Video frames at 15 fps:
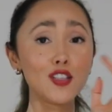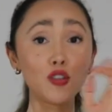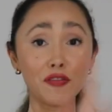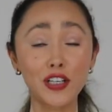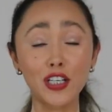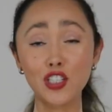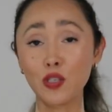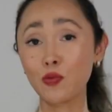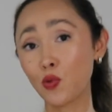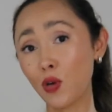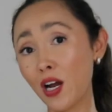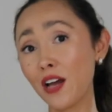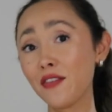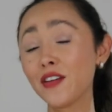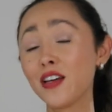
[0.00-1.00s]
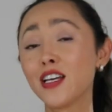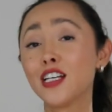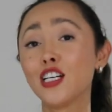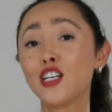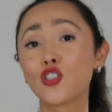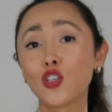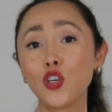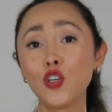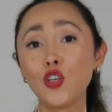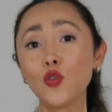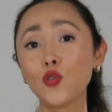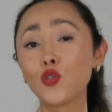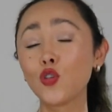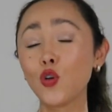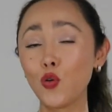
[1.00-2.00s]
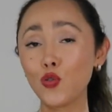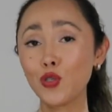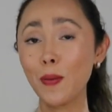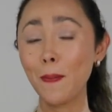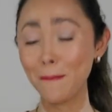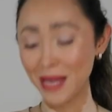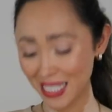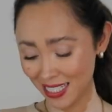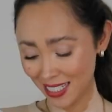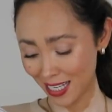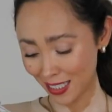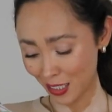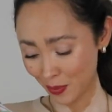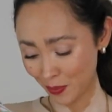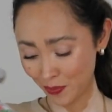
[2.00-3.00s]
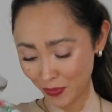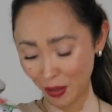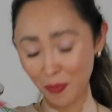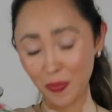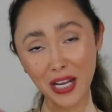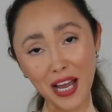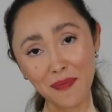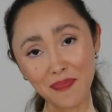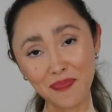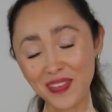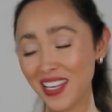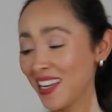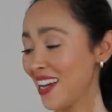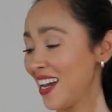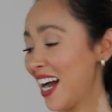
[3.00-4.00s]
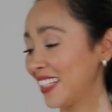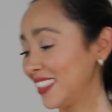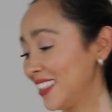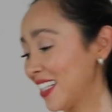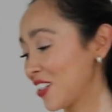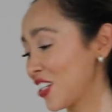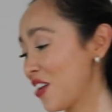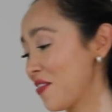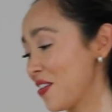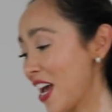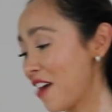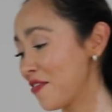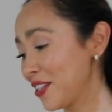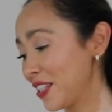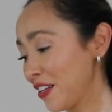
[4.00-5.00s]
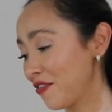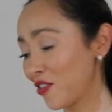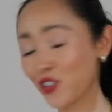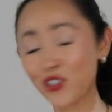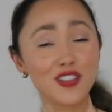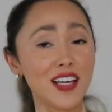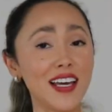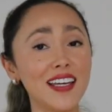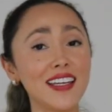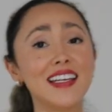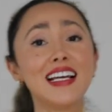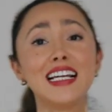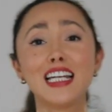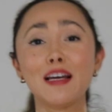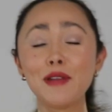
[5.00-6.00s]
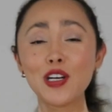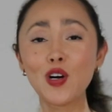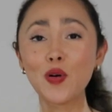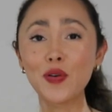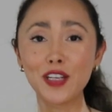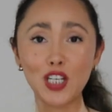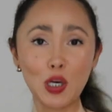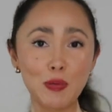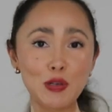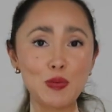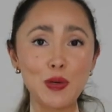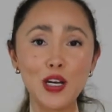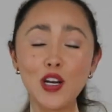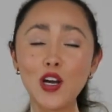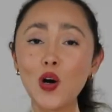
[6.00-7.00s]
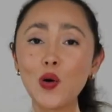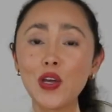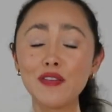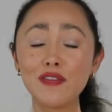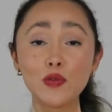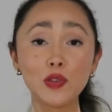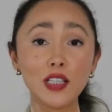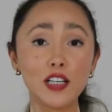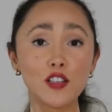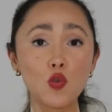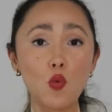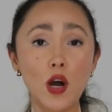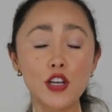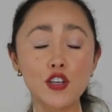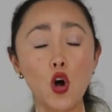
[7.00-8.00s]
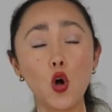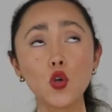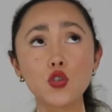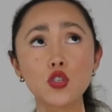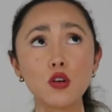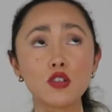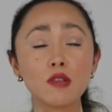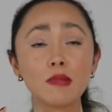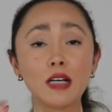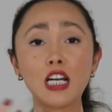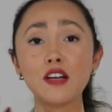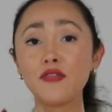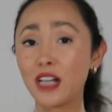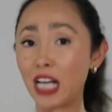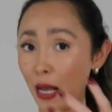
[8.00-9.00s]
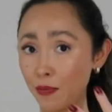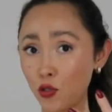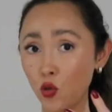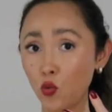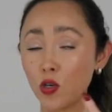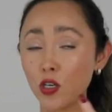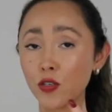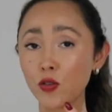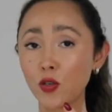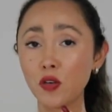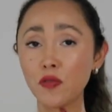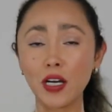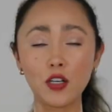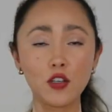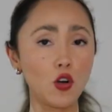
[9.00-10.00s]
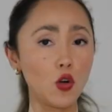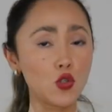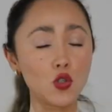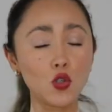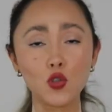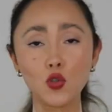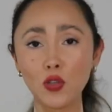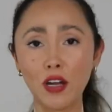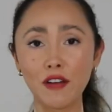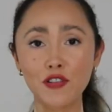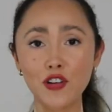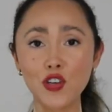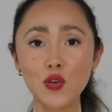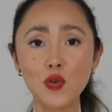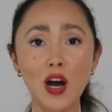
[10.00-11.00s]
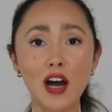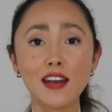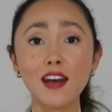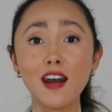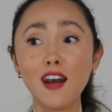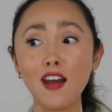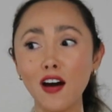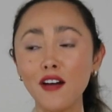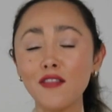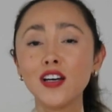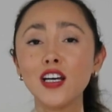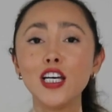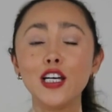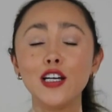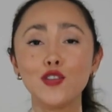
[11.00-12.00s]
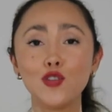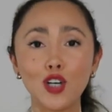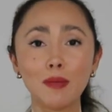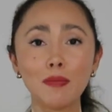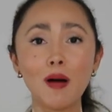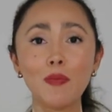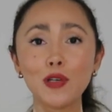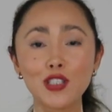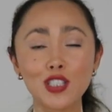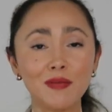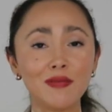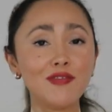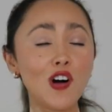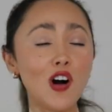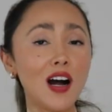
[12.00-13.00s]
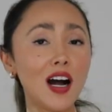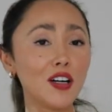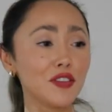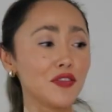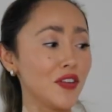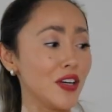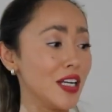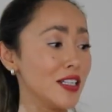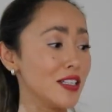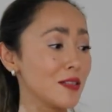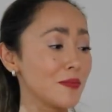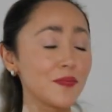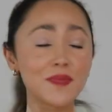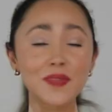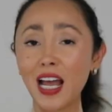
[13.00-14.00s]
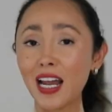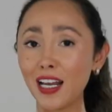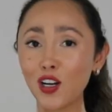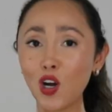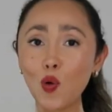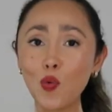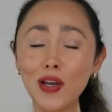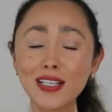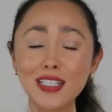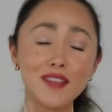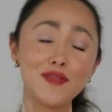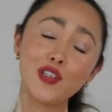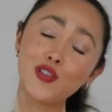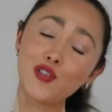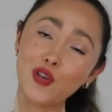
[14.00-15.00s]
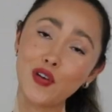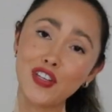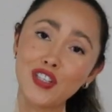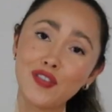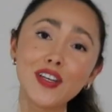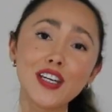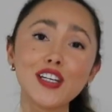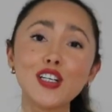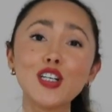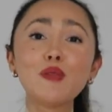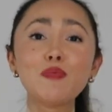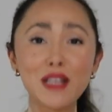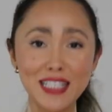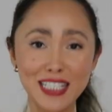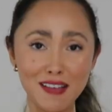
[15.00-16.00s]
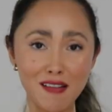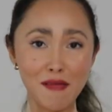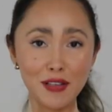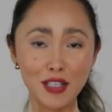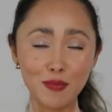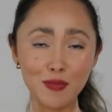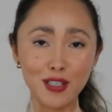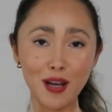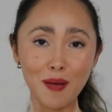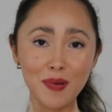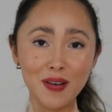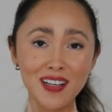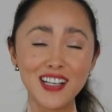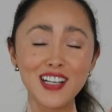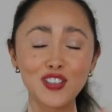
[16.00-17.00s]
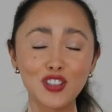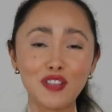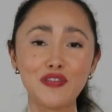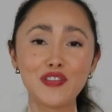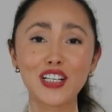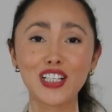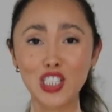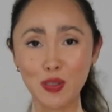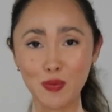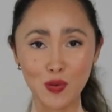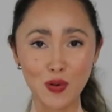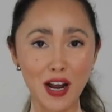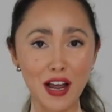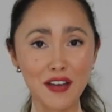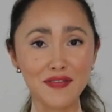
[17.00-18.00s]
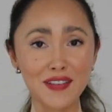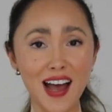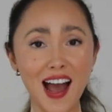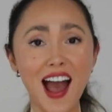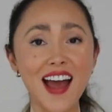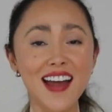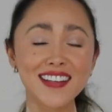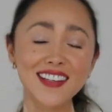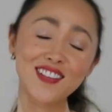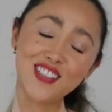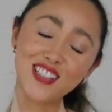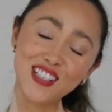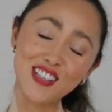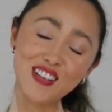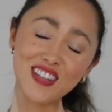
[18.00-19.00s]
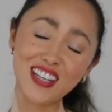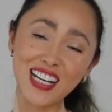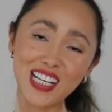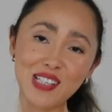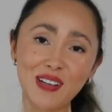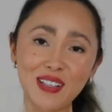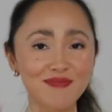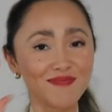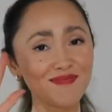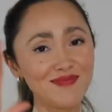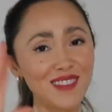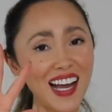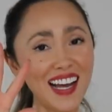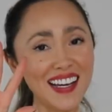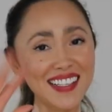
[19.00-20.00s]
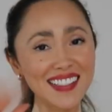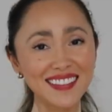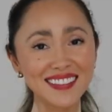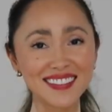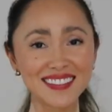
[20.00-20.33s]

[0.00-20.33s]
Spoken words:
forget to subscribe so you don't miss it. But yeah, I think that's gonna be everything for today. Let me know in the comments below if you would like to watch also some kind of capsule wardrobe. I could also do that for you. I love to come up with some fall outfits. And like always, if you enjoyed this video, please give it a thumbs up. Don't forget to subscribe, and I'll see you in the next one. Bye!